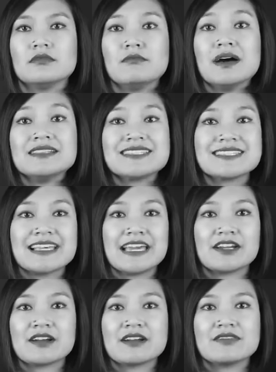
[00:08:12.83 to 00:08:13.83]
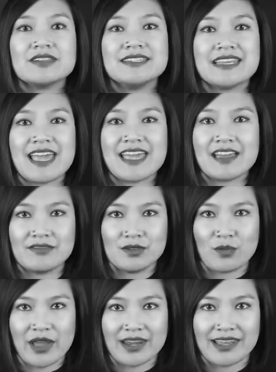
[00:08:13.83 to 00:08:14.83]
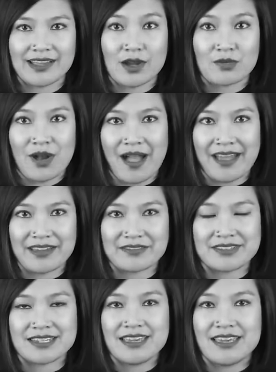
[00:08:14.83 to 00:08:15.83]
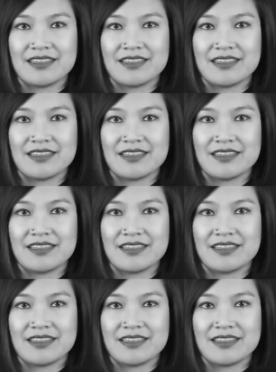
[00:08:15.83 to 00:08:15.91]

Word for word: Months later, the day of the wedding arrived.